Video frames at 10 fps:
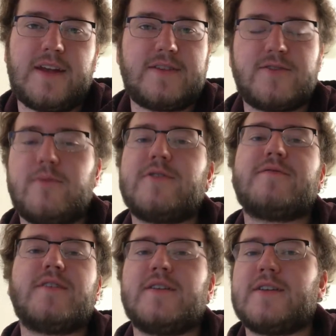and had so
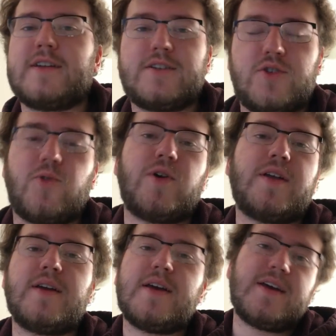much fun and
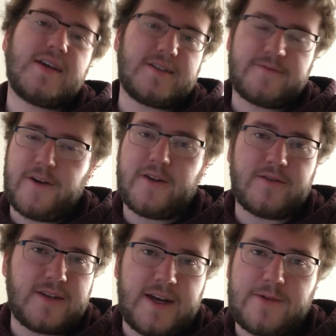enjoyed. His
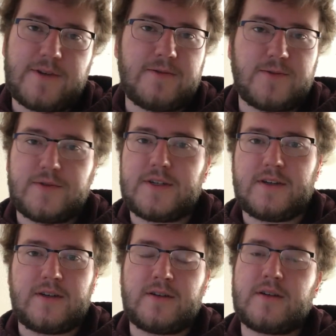father died when he was really
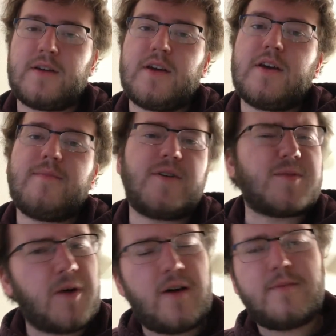young, but
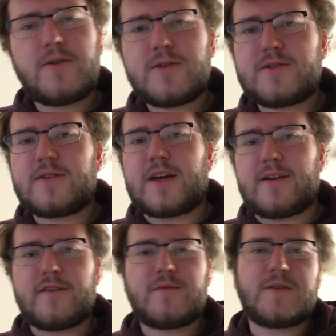his mom always took
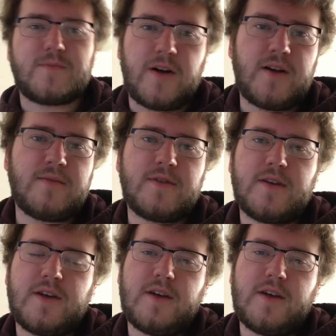care of him. His mom,